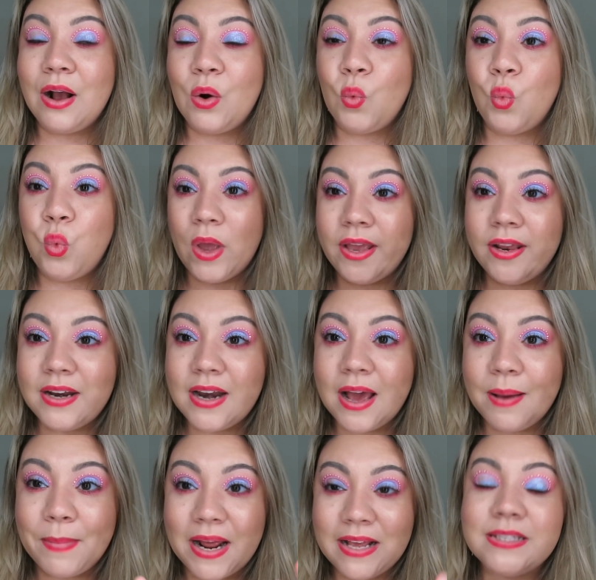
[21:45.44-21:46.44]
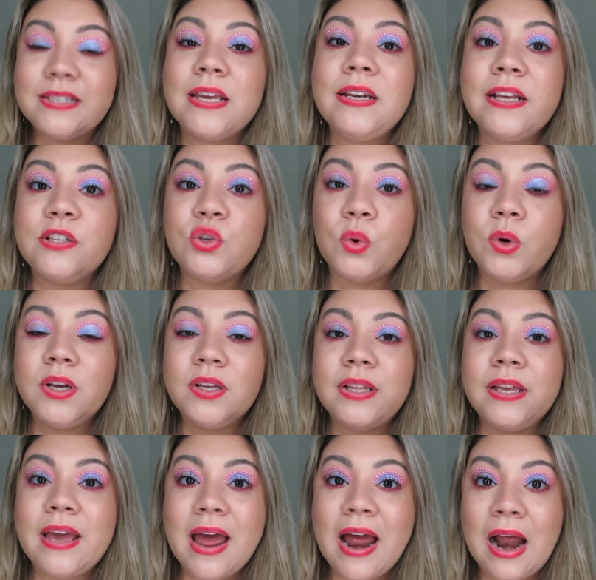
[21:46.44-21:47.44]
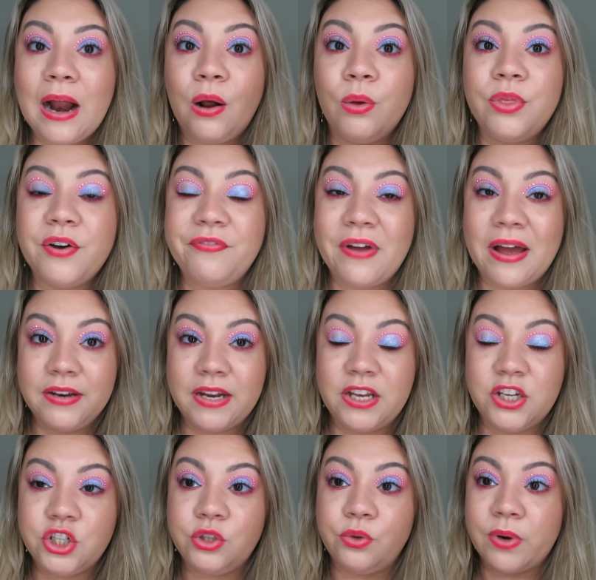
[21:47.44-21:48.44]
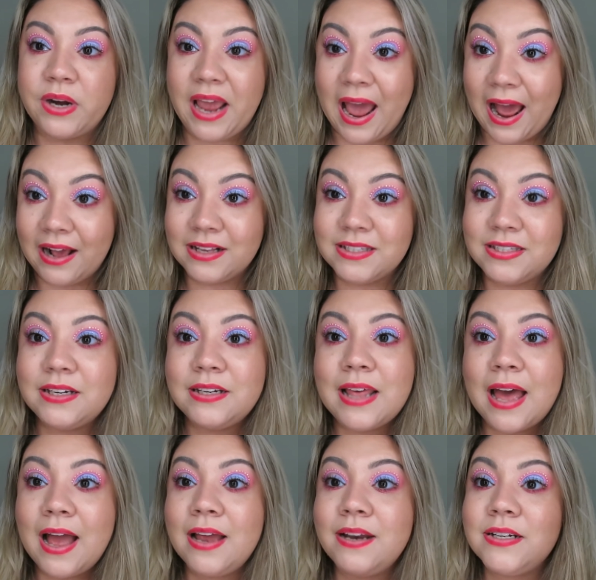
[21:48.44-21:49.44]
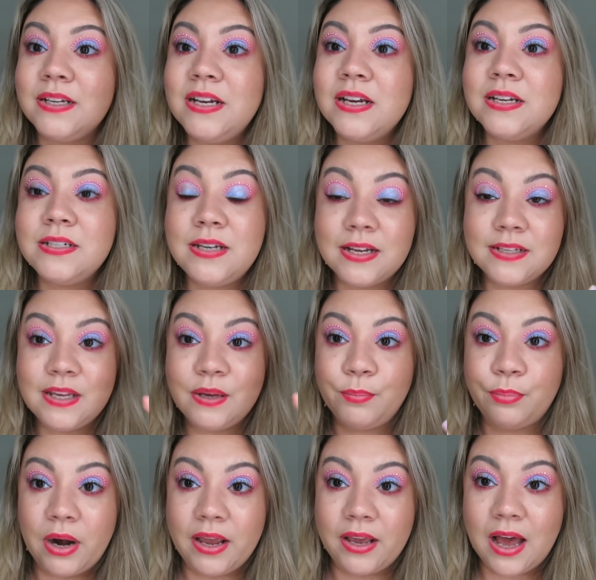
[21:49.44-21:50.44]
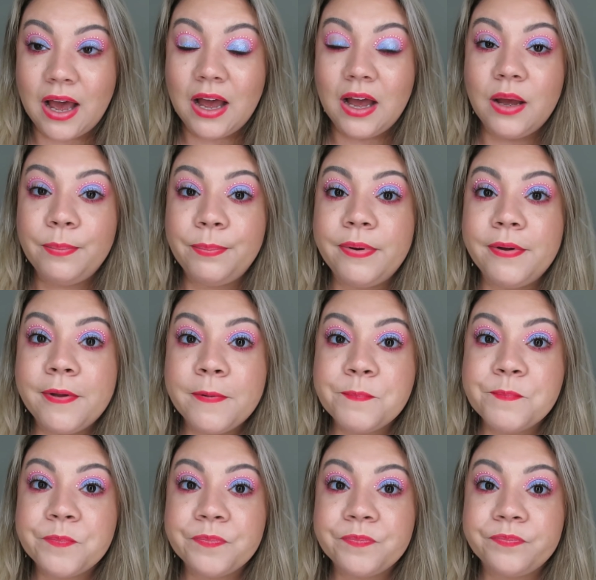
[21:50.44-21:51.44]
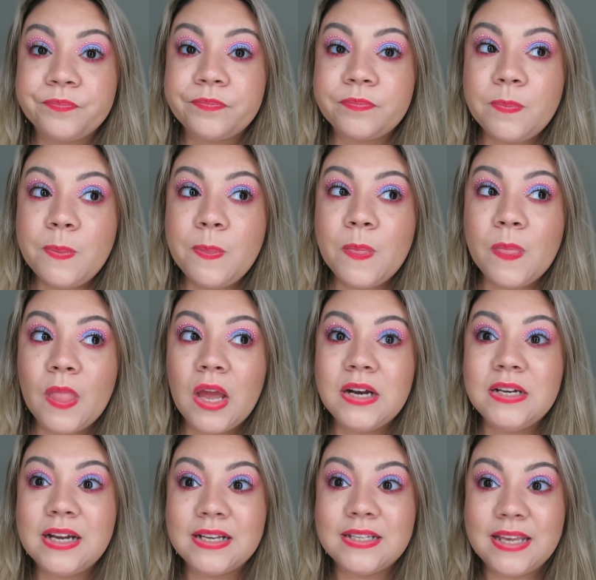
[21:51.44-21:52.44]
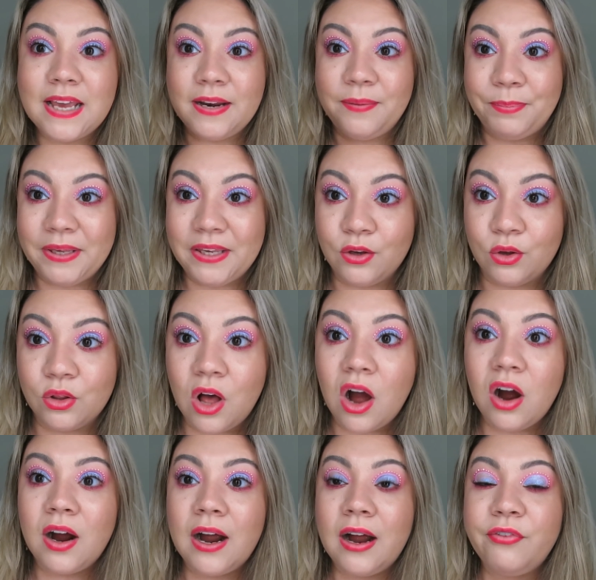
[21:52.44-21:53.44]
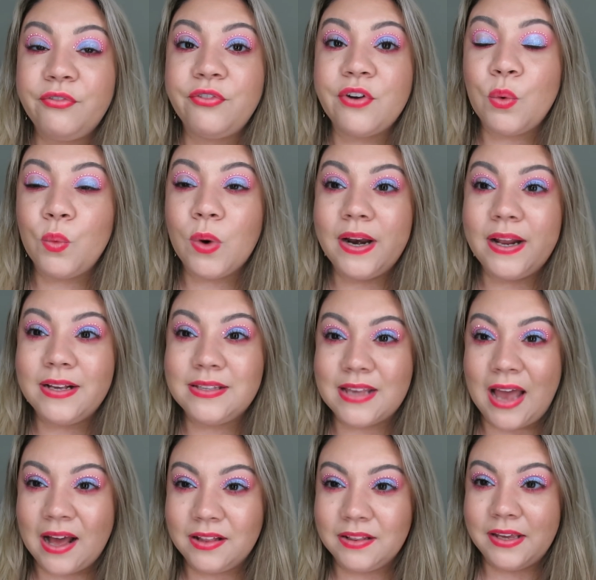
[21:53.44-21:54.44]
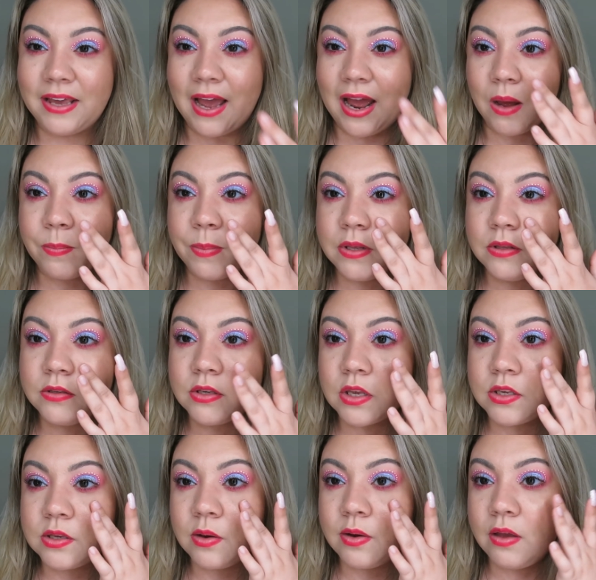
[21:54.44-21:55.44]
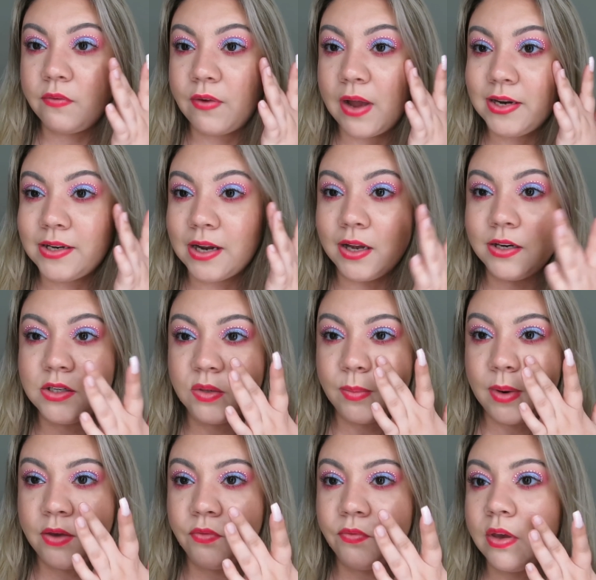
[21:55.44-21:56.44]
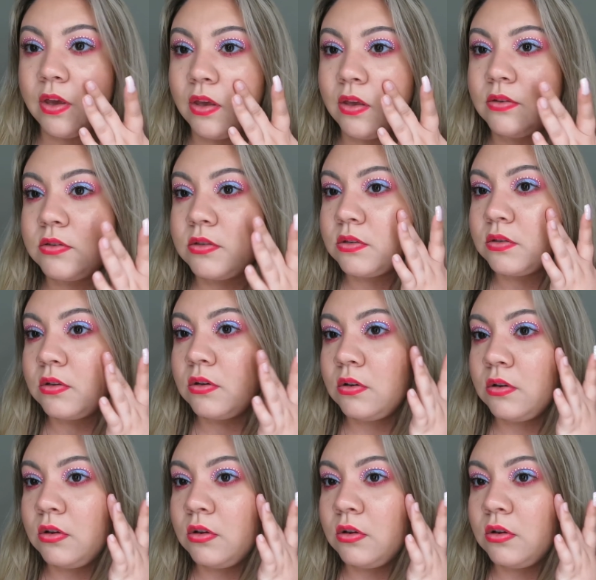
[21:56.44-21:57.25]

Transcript: when my skin gets oily, how the foundation reacts to that. Does it break up? Does it peel off? What exactly happens? So if I touch my face,